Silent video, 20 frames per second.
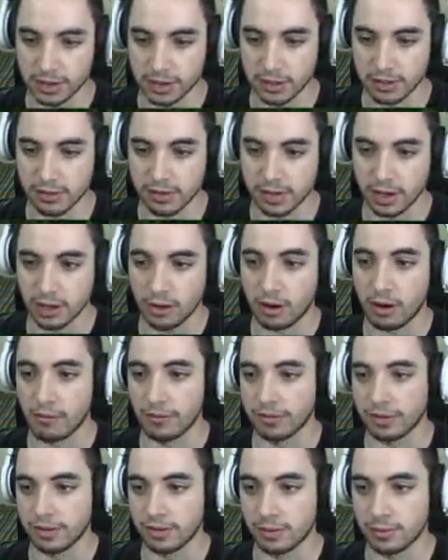which is, you know,
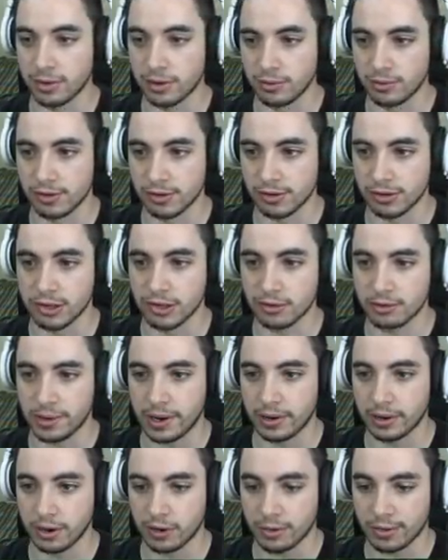obviously someone who just sits
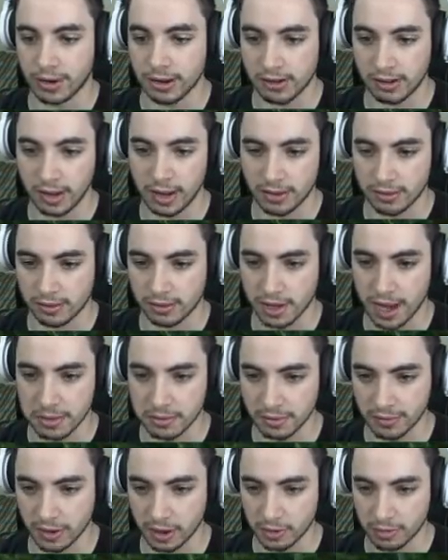around and criticizes
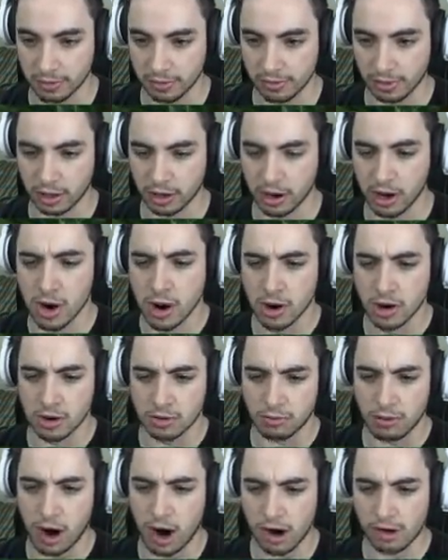game developers like,
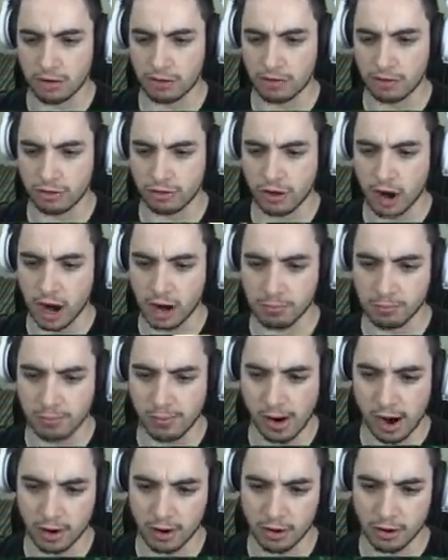why isn't this
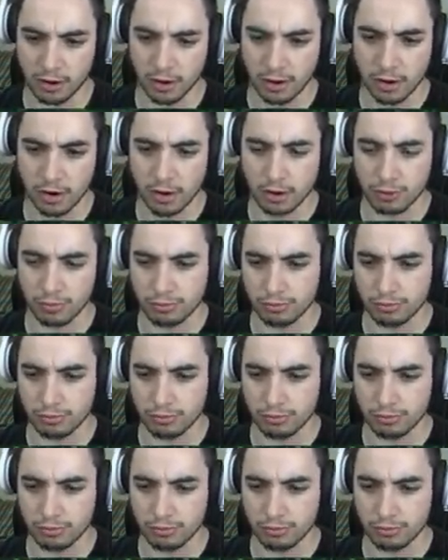game better?